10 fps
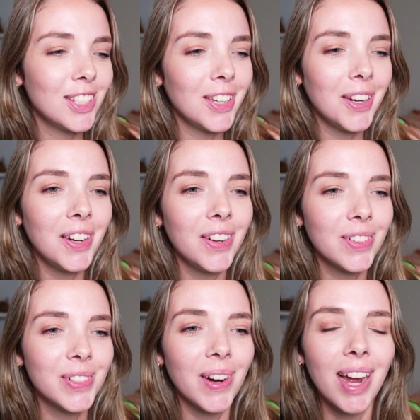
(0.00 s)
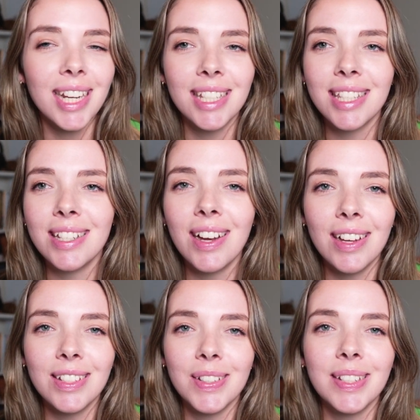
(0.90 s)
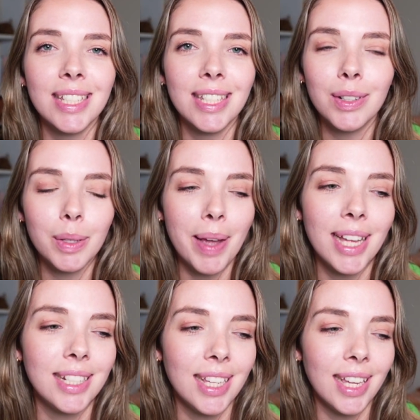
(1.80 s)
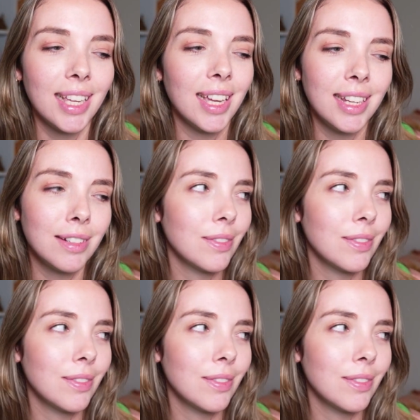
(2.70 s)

So trying to start doing silk painting in a